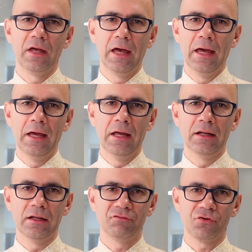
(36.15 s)

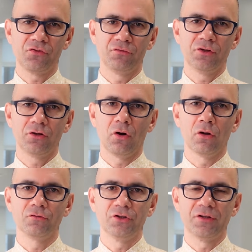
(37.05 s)
and if you sever
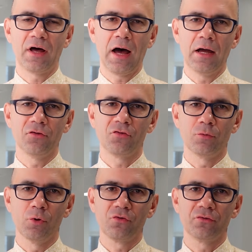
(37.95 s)
all of your ties or
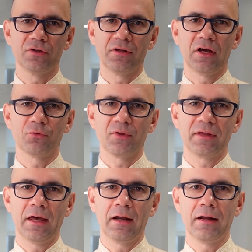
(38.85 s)
most of your ties with
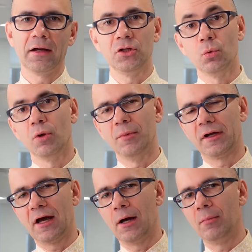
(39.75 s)
Canada, you will
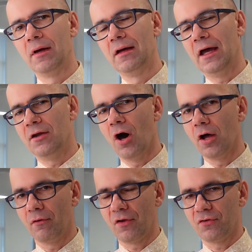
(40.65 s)
become a
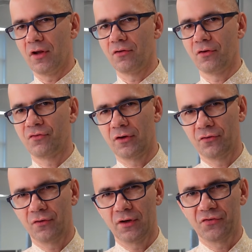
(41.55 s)
non-resident
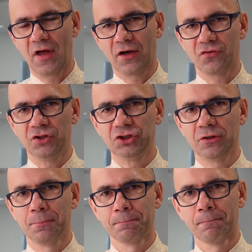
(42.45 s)
as far as
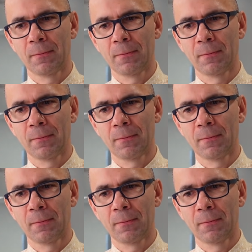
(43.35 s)
taxation.